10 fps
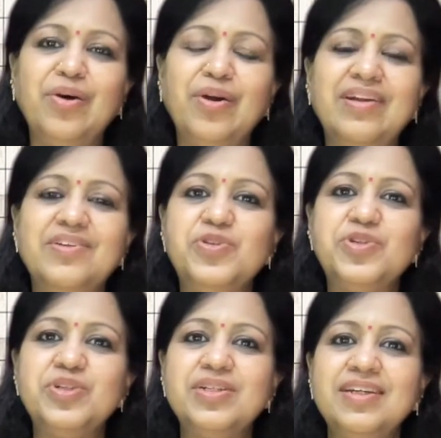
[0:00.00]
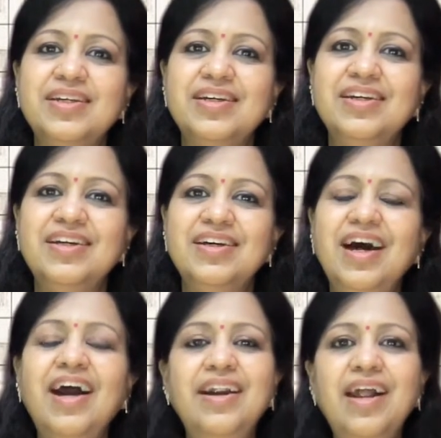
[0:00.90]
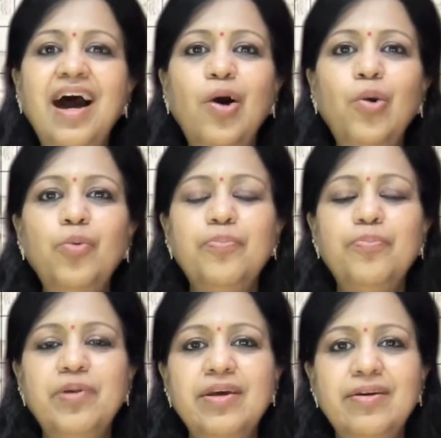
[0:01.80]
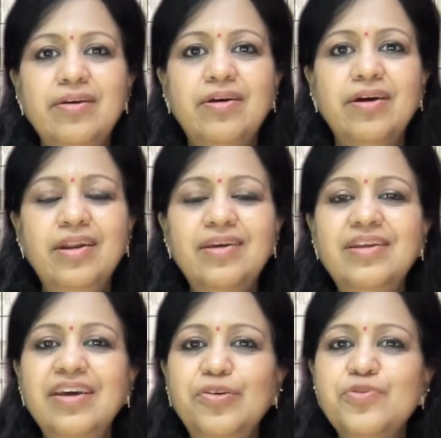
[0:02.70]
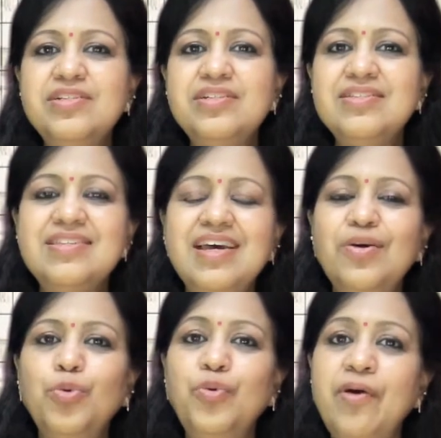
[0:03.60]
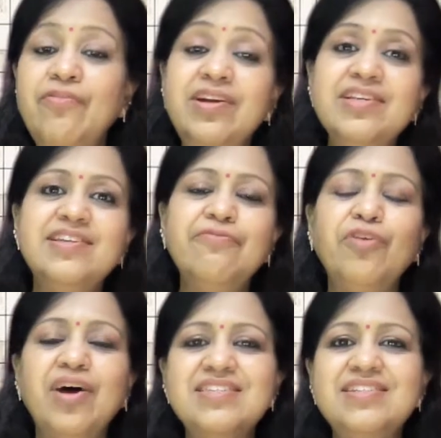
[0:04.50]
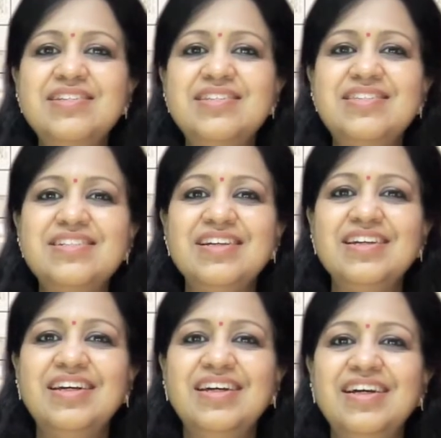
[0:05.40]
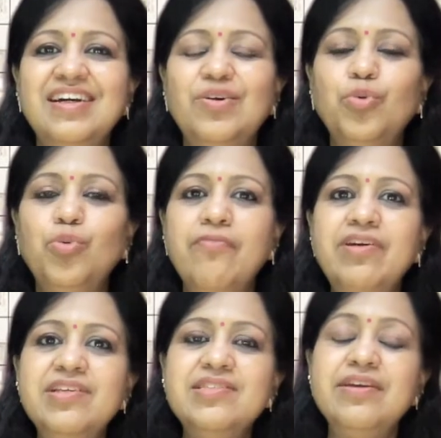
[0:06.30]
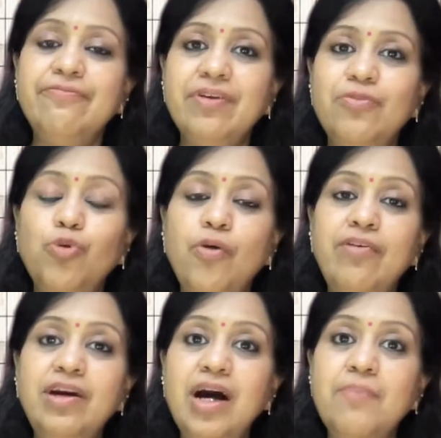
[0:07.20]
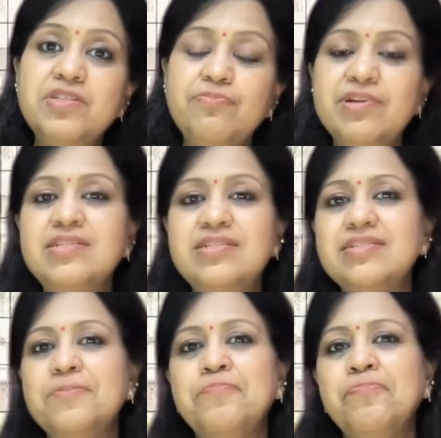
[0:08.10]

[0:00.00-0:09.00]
knowledge. And now, earlier they used to say, whoever is the fastest, whoever comes first